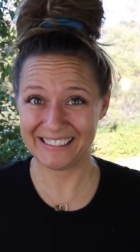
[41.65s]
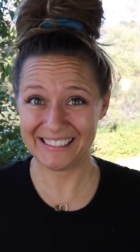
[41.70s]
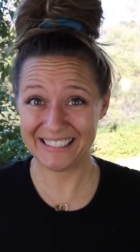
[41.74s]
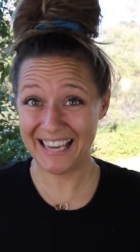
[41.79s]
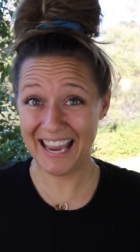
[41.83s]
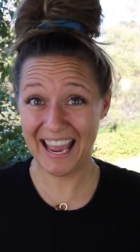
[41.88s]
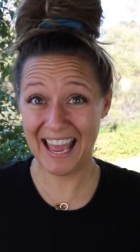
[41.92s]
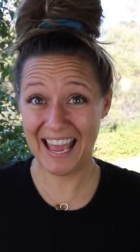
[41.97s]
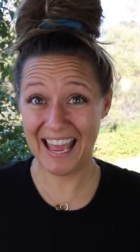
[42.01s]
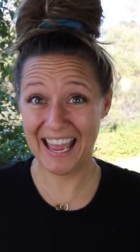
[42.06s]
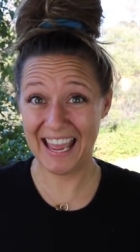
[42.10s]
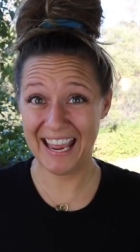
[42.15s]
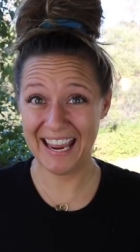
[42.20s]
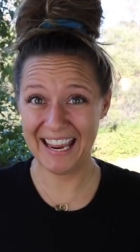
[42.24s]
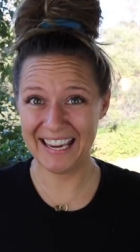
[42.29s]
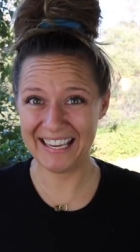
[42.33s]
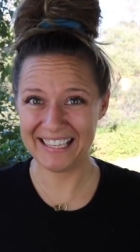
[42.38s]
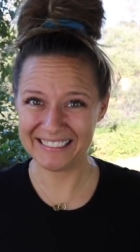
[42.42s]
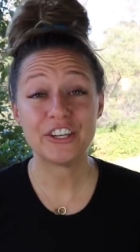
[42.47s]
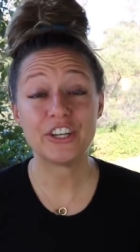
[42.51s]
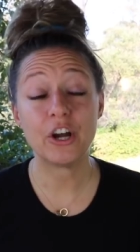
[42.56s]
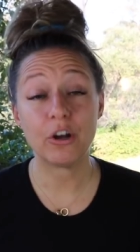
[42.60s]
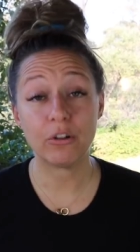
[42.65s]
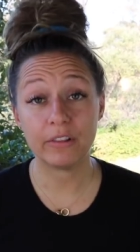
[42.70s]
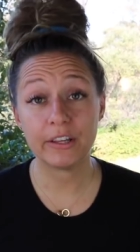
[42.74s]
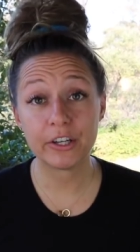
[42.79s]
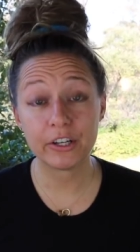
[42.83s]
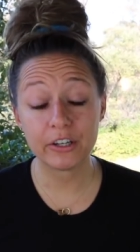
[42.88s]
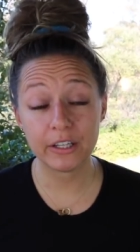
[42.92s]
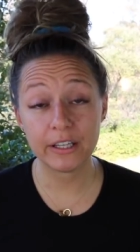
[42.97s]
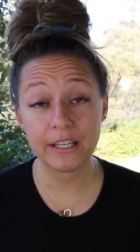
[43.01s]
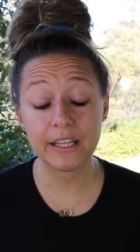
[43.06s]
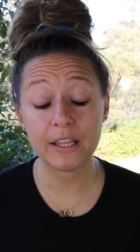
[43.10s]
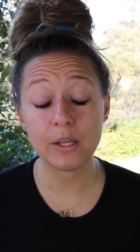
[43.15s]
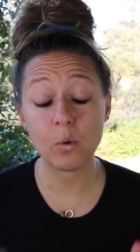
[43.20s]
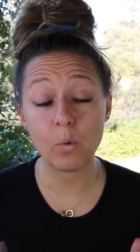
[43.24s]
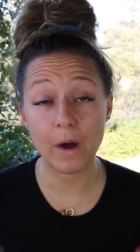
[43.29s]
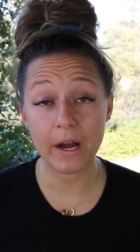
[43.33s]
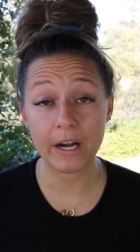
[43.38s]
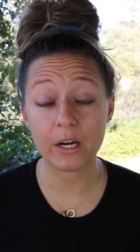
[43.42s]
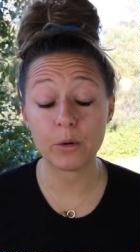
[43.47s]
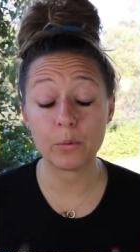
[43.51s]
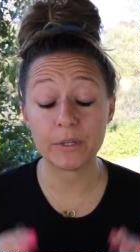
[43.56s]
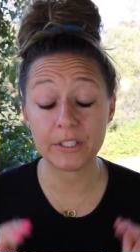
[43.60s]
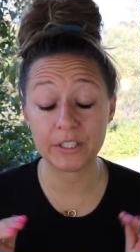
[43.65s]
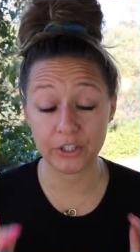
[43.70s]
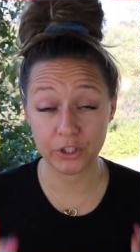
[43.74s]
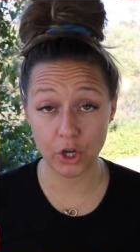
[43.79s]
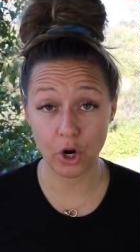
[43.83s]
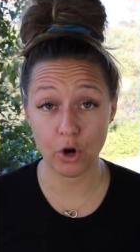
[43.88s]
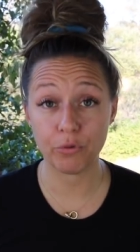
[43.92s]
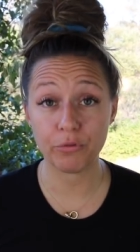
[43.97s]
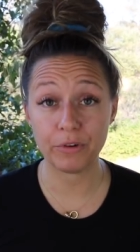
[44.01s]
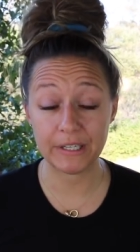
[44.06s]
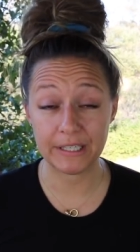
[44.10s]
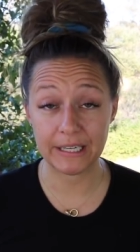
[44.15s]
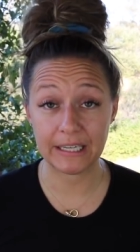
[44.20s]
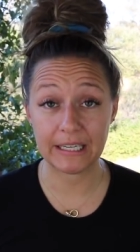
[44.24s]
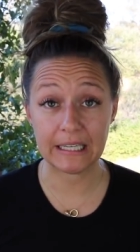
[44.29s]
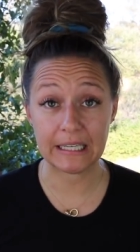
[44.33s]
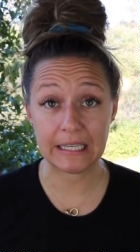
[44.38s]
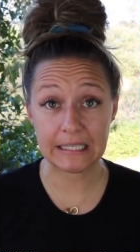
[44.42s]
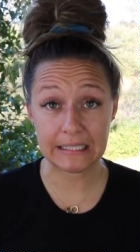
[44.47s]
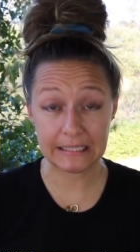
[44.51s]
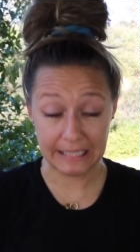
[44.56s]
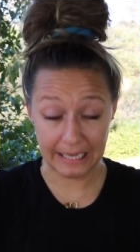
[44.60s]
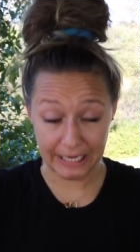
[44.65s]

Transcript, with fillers: Yay! No, literally the water was so ridiculous,